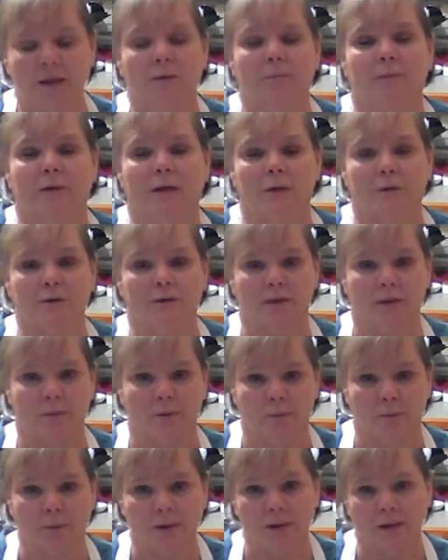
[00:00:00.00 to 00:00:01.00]
but I was able
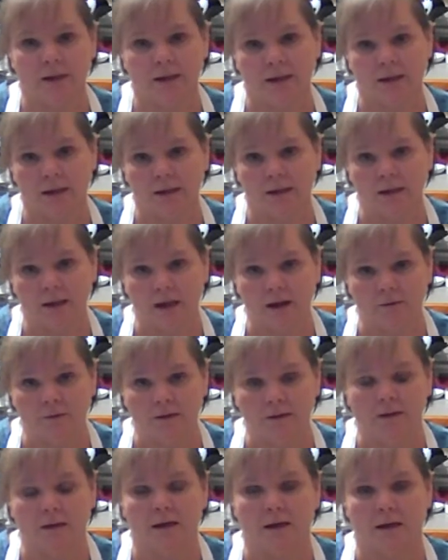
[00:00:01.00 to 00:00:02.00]
to put it in the
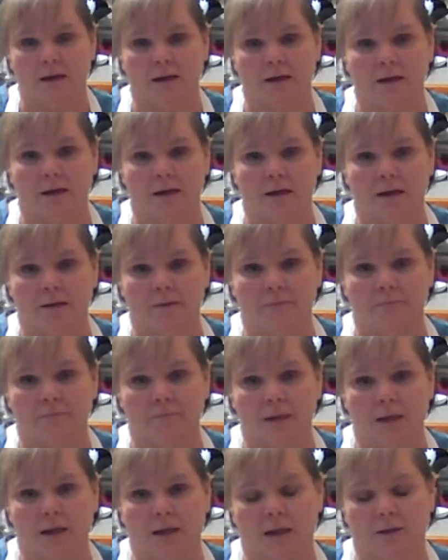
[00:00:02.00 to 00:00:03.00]
oven
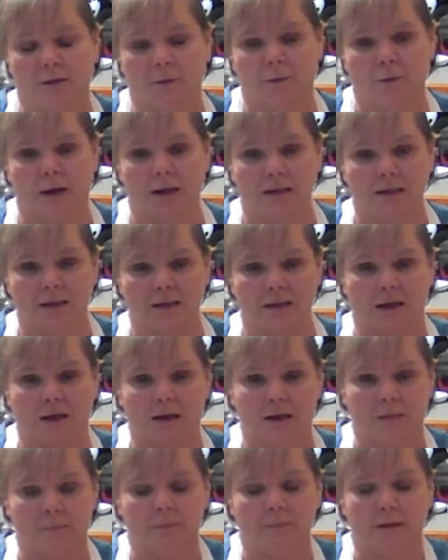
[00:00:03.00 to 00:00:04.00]
at the right
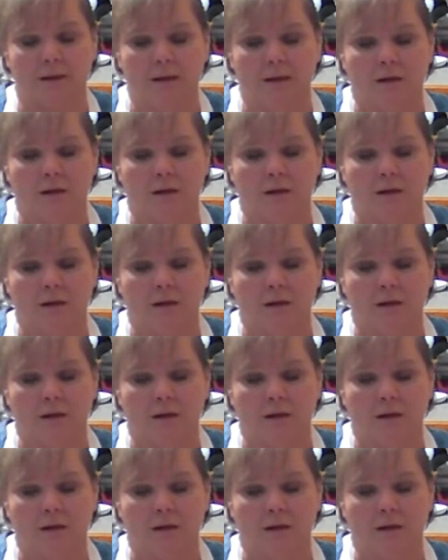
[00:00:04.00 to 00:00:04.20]
time